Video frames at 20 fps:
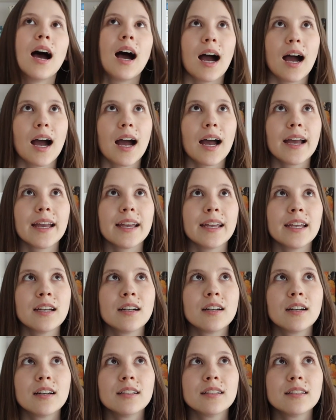I
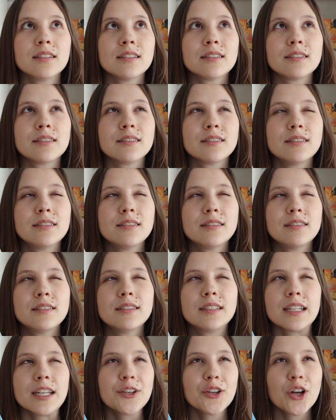
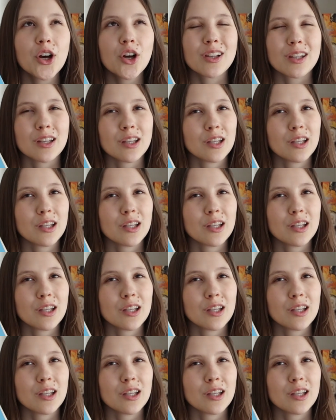did not